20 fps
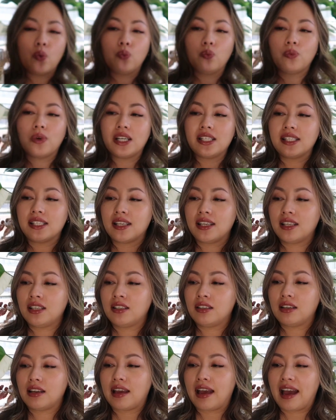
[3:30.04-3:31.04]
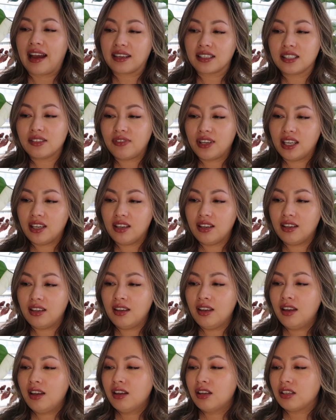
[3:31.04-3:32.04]
wasn't
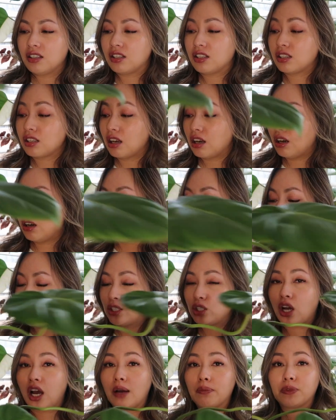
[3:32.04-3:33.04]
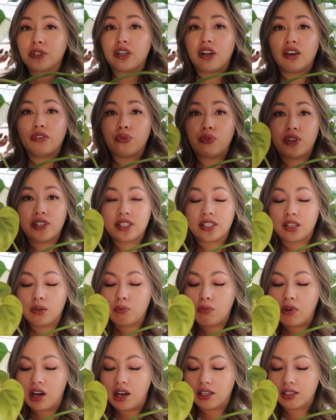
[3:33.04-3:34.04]
activating. So I topped it off with
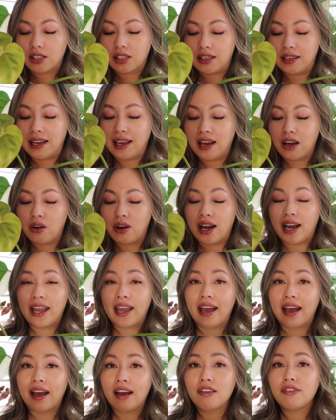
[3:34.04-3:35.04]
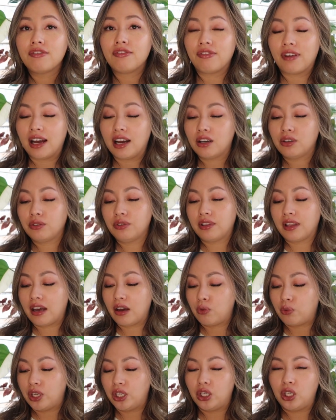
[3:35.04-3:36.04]
some moss. Now, I have found
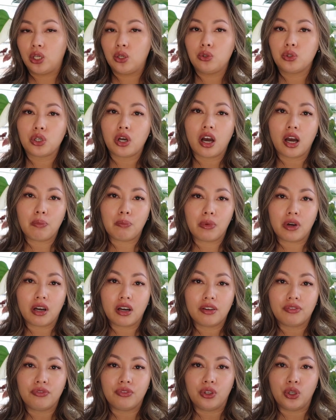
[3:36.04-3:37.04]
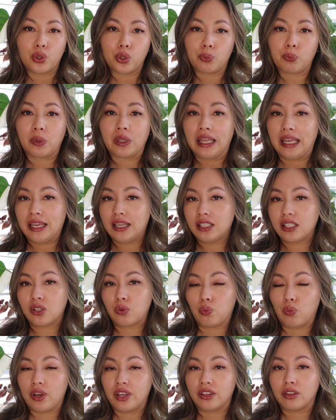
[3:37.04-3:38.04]
that when you top off your plants
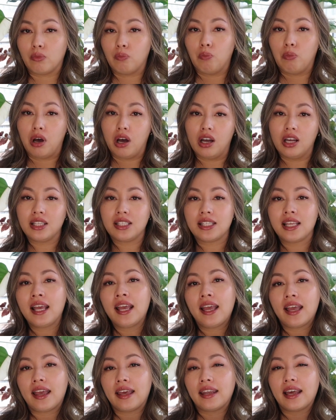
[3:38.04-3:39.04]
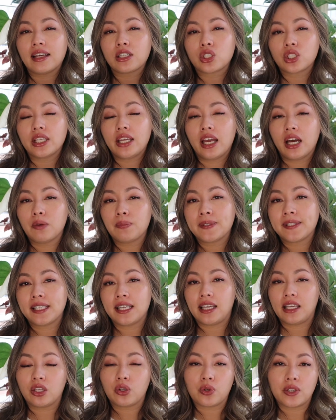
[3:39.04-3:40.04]
with moss, it actually helps
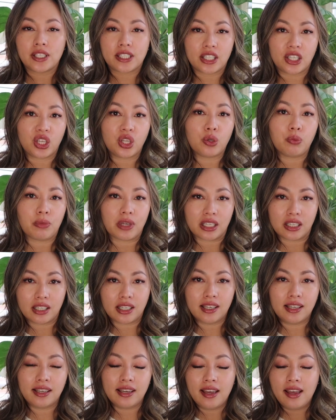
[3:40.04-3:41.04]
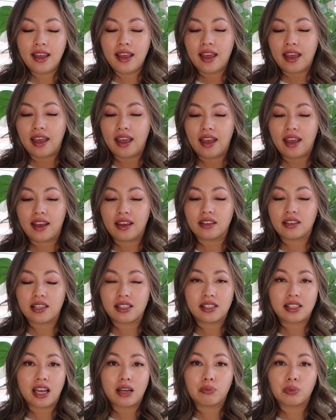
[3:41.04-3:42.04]
to increase the humidity and
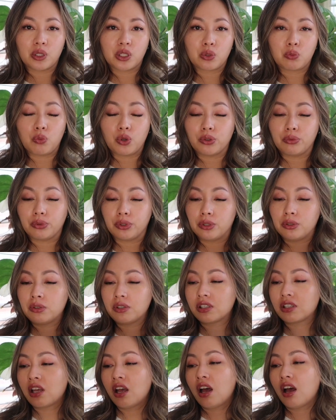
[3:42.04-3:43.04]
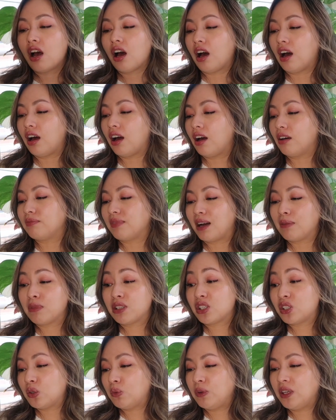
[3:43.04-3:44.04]
establish more roots. I'm
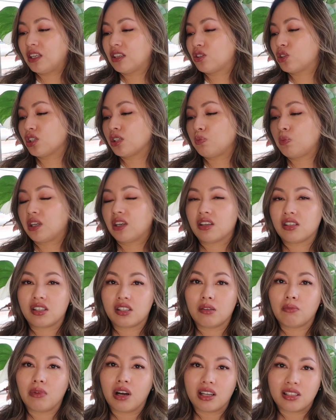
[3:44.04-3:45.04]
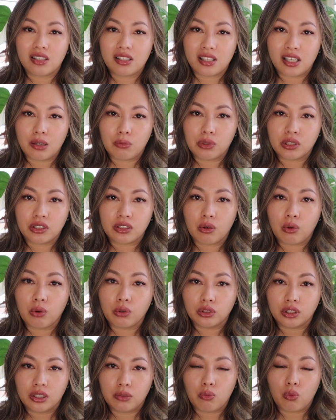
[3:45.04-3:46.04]
assuming it's just because the moss is able to
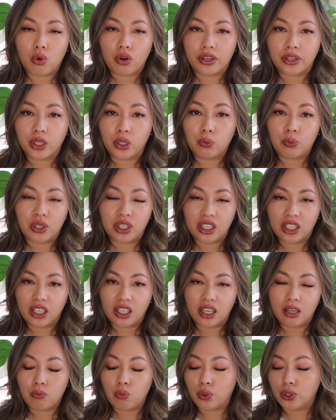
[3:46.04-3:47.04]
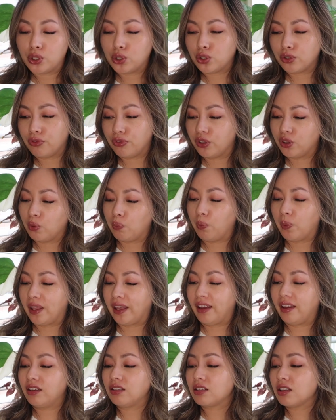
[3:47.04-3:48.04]
hold in more humidity and moisture for the
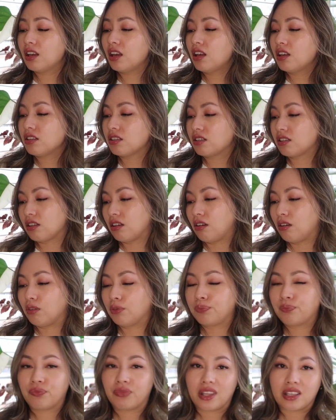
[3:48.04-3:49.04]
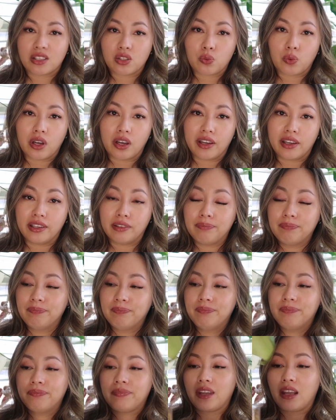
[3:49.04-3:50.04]
plant. So that's why
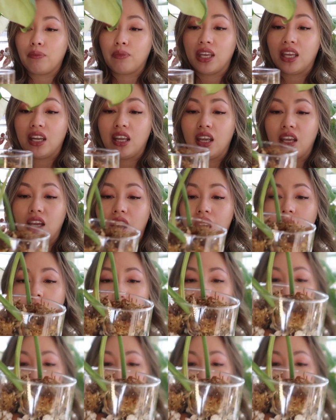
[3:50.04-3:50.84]
I'm getting